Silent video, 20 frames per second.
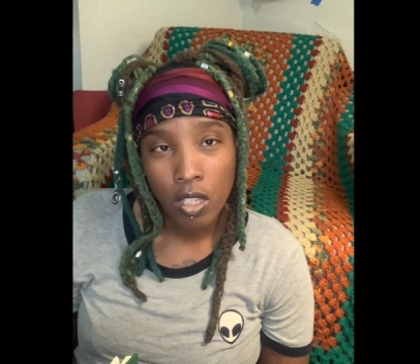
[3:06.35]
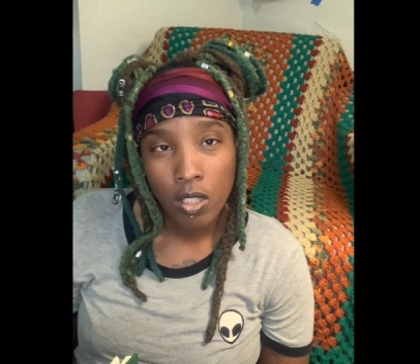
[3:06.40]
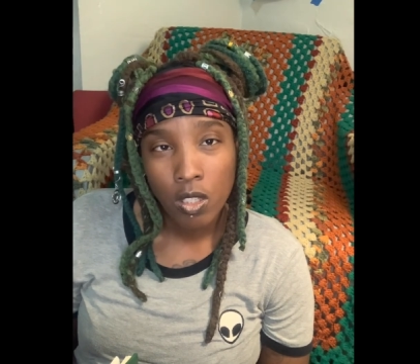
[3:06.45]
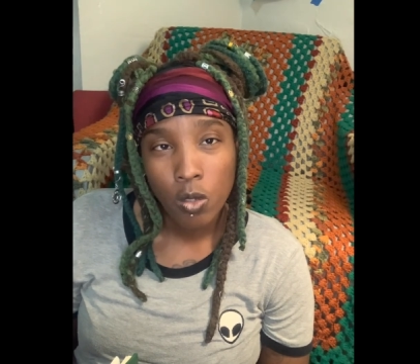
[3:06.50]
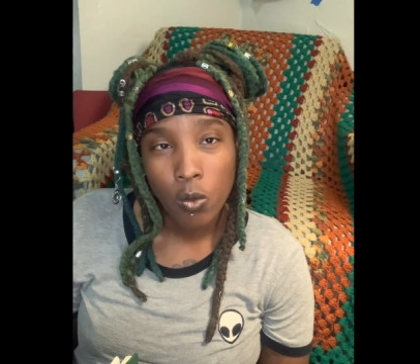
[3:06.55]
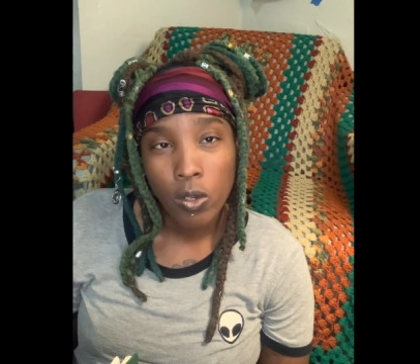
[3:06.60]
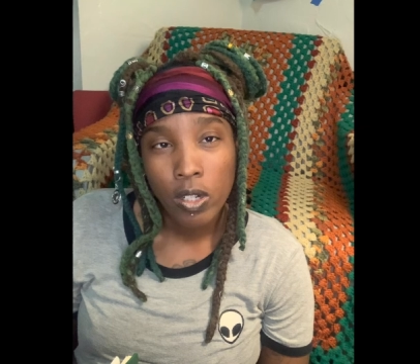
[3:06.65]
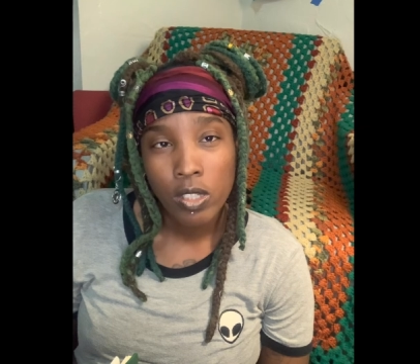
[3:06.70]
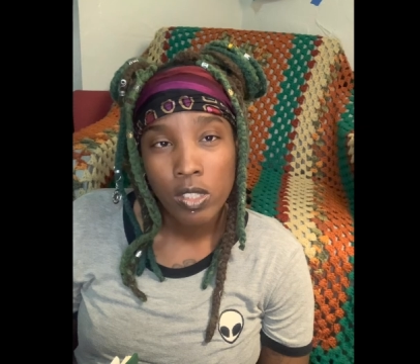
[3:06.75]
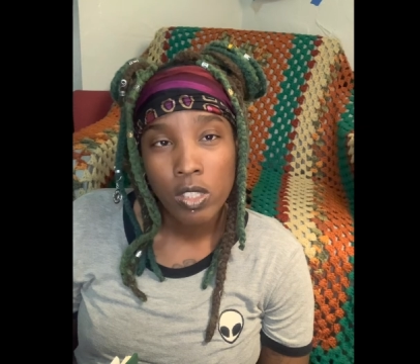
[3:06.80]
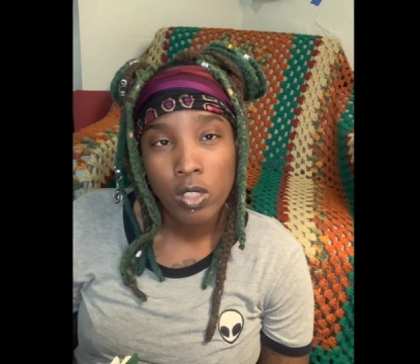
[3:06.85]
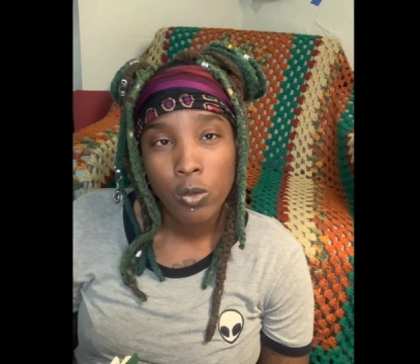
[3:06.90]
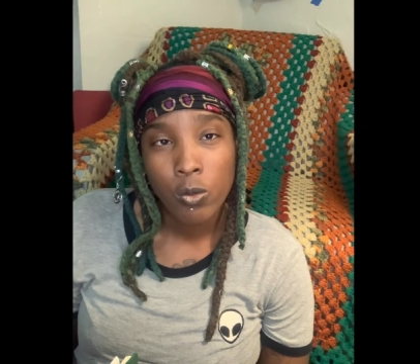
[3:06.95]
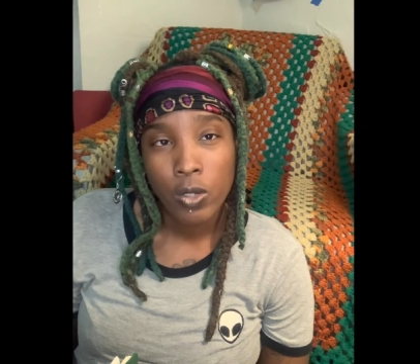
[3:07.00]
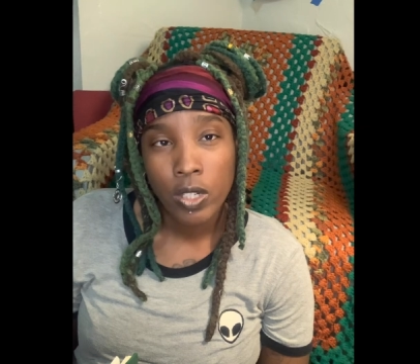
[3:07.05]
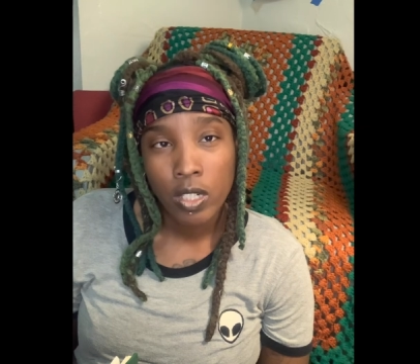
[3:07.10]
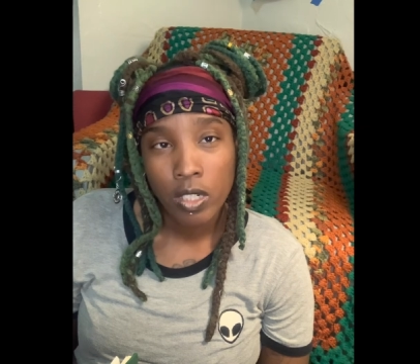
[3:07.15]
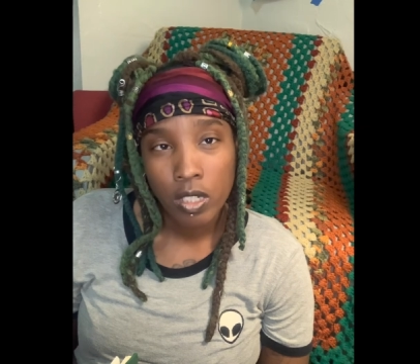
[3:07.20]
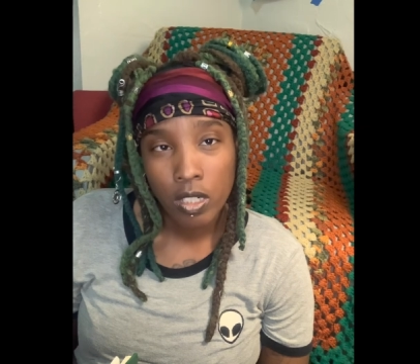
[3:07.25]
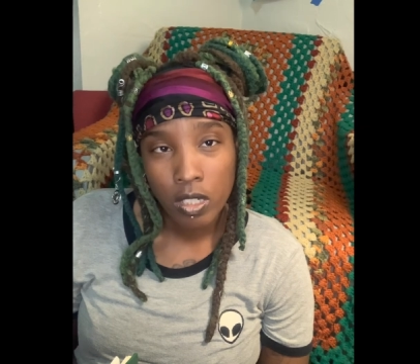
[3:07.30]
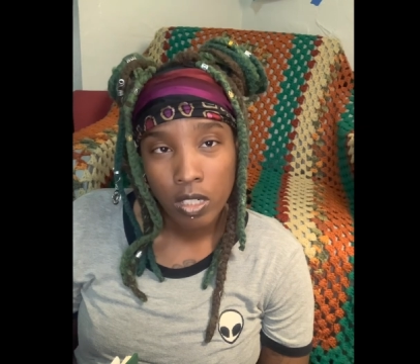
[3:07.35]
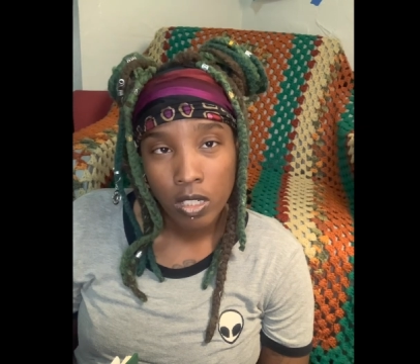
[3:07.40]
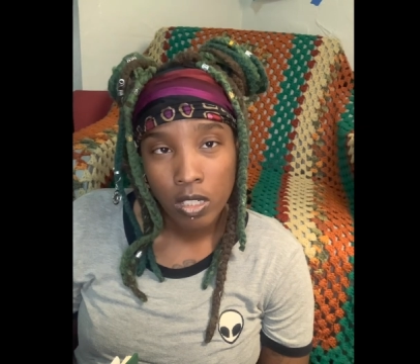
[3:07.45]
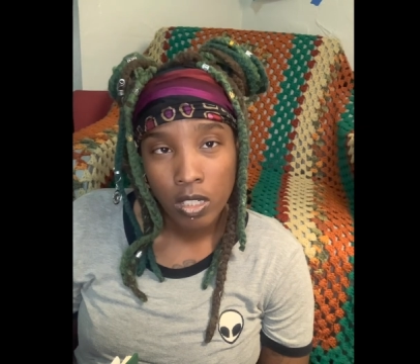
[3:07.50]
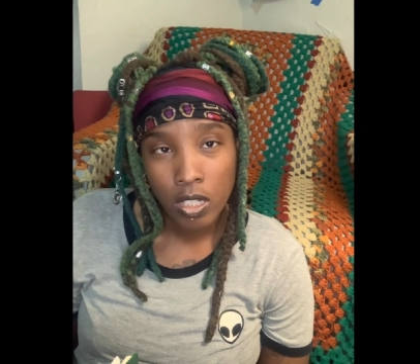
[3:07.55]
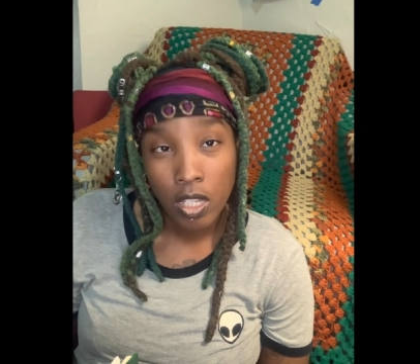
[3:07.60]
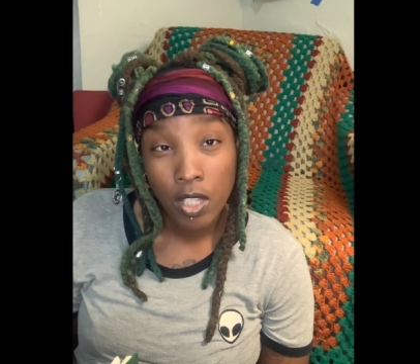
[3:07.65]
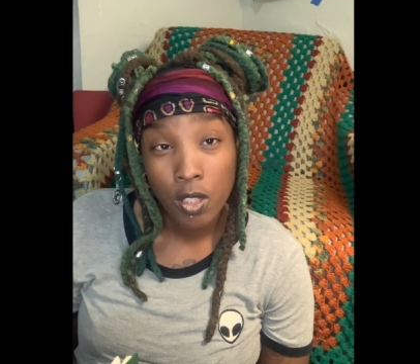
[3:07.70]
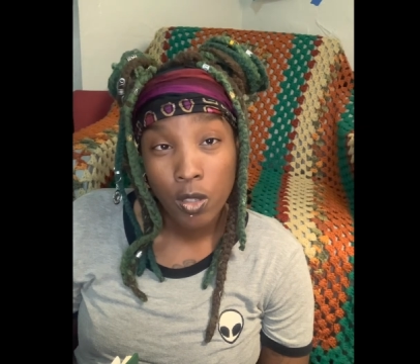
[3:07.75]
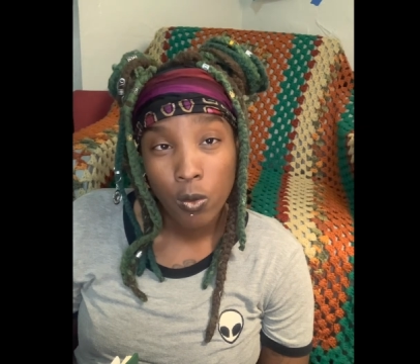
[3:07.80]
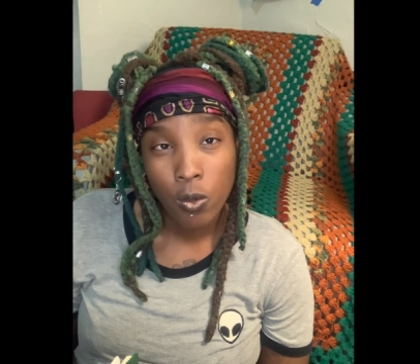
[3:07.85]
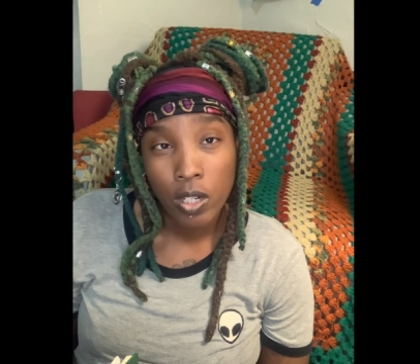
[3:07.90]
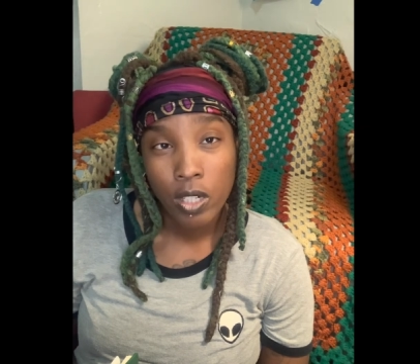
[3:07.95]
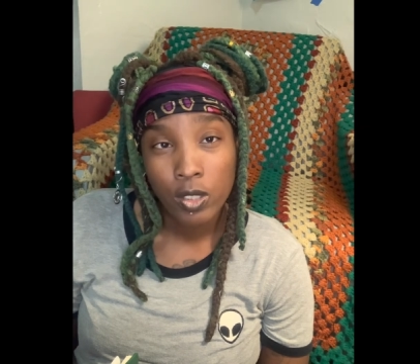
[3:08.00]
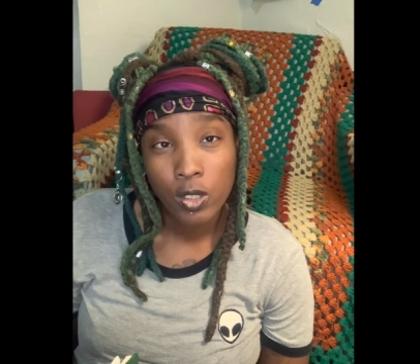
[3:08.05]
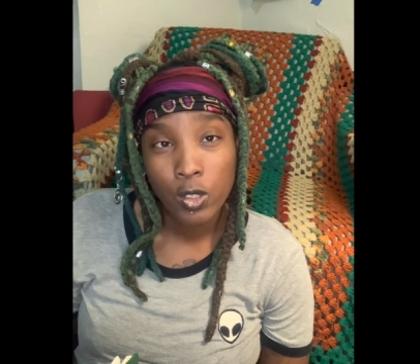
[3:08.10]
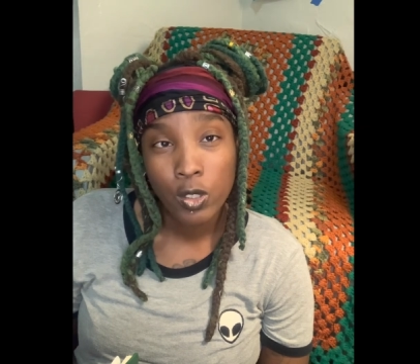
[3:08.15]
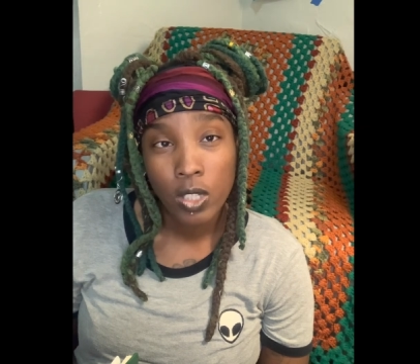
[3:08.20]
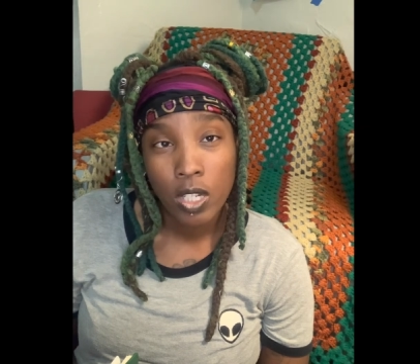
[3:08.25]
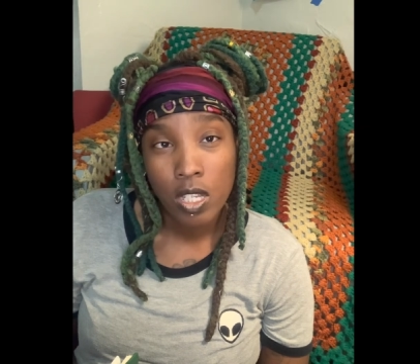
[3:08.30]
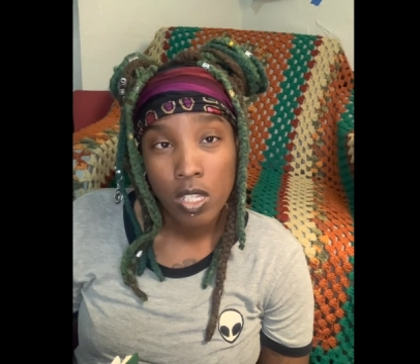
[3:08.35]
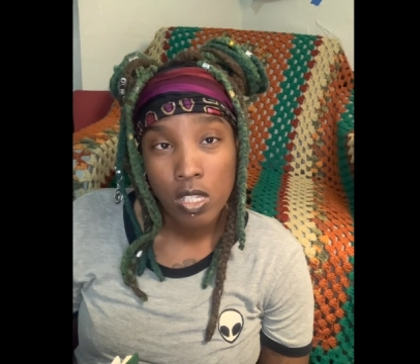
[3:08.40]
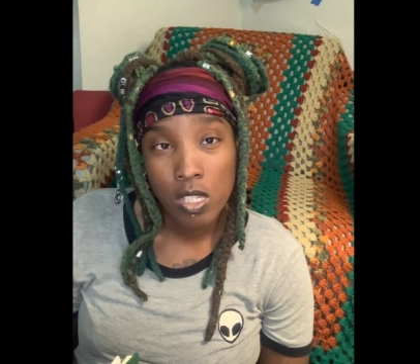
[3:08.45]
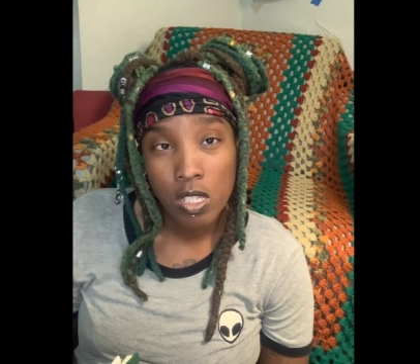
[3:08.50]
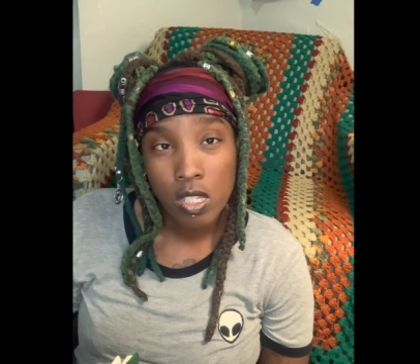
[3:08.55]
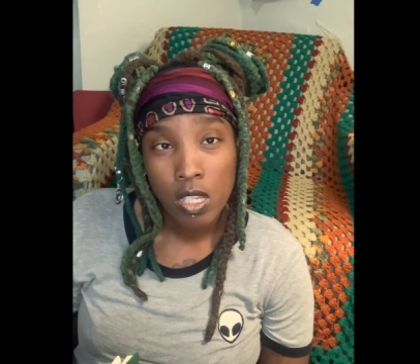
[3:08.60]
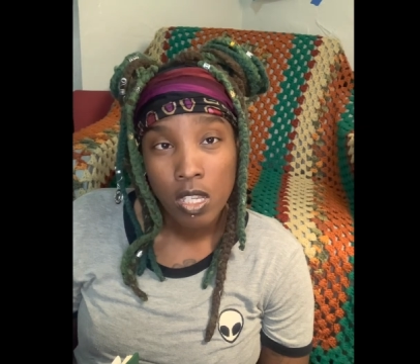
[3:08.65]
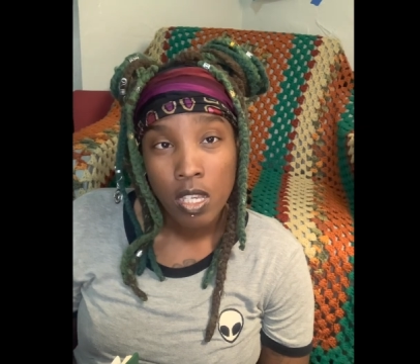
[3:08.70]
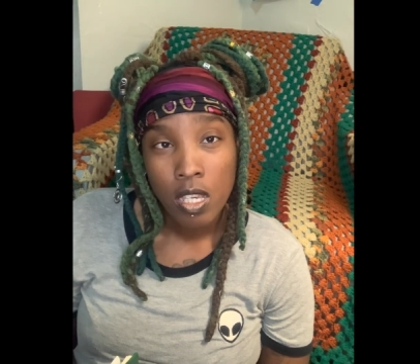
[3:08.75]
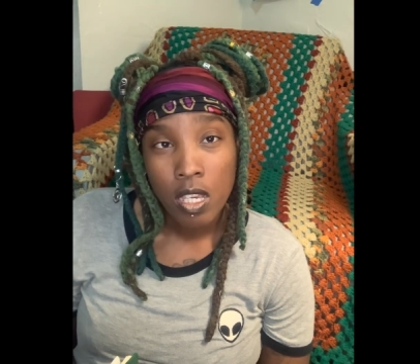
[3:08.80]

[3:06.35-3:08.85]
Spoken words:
You want to surrender, and you want to trust